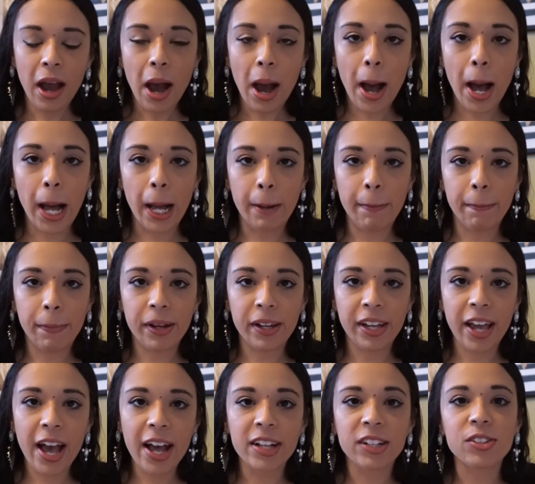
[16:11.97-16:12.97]
But
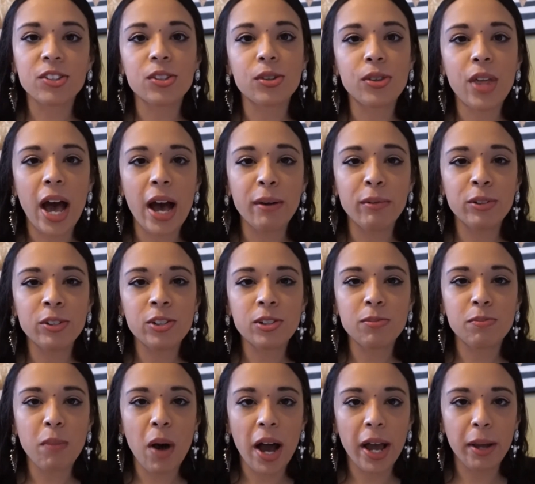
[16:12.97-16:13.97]
yeah, so that was
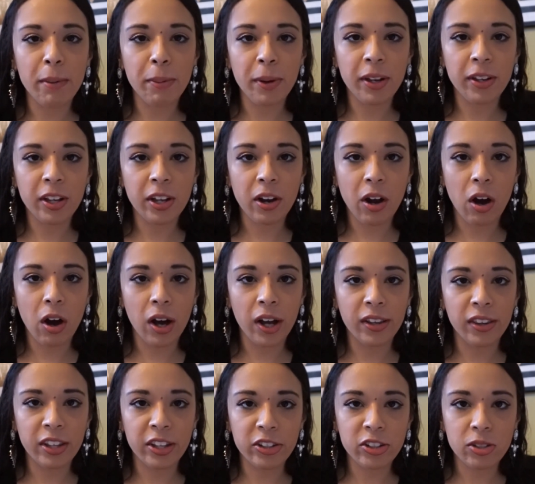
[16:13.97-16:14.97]
my opinion
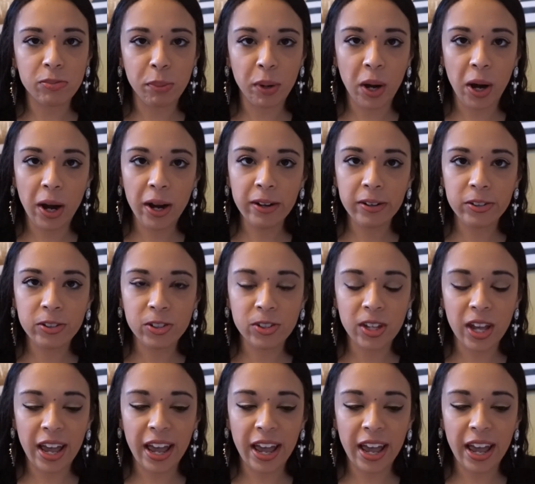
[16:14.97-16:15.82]
on this box,